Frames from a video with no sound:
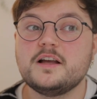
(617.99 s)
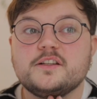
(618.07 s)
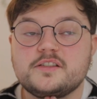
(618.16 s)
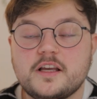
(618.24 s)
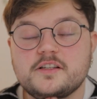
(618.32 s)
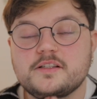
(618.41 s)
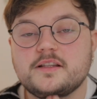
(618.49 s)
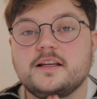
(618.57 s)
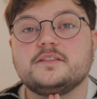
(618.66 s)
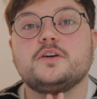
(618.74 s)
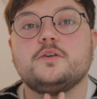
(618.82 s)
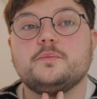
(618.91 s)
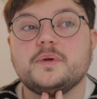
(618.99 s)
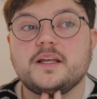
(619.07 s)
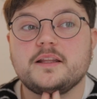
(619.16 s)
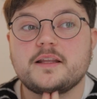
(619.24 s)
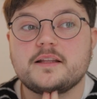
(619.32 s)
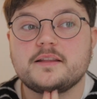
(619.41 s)
The surgeon then told
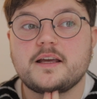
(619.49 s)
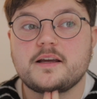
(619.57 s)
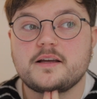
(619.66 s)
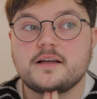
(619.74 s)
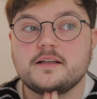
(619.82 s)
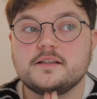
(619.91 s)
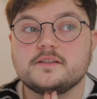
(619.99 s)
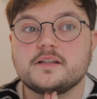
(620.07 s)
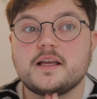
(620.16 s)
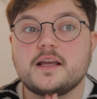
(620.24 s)
me that there is